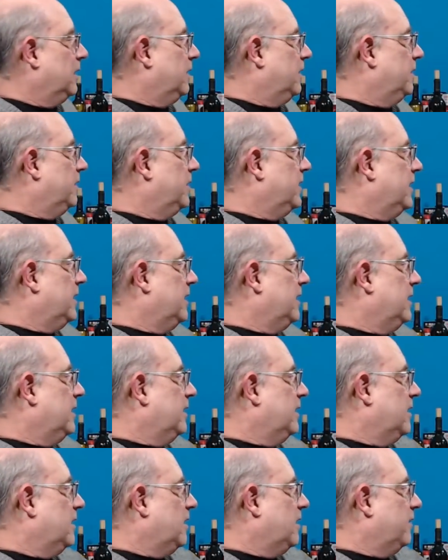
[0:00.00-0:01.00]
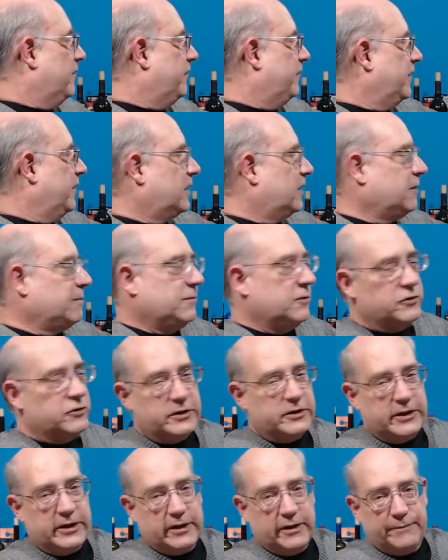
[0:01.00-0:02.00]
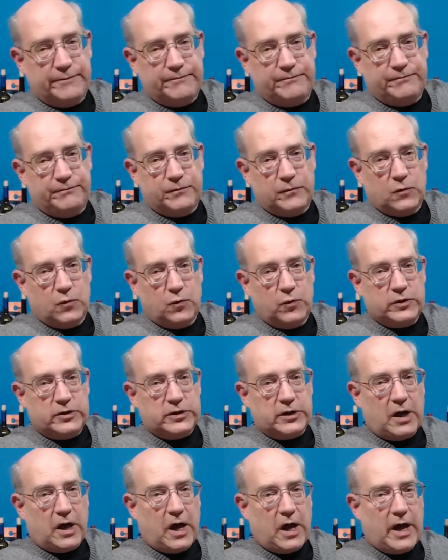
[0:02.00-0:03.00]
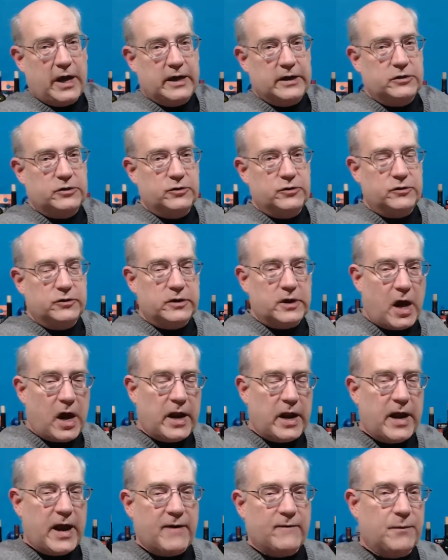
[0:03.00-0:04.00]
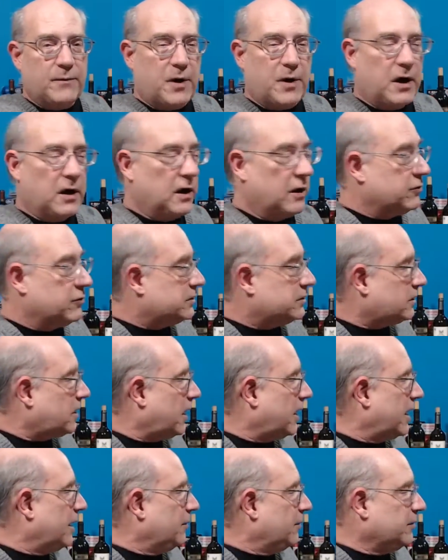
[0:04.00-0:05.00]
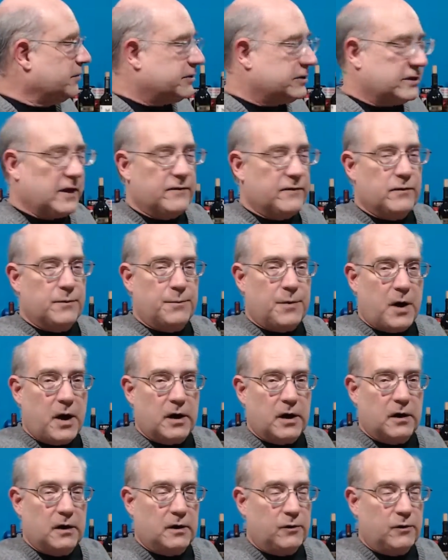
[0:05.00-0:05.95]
The Finca Museum, which I do not have a bottle. I was not able to save the bottle.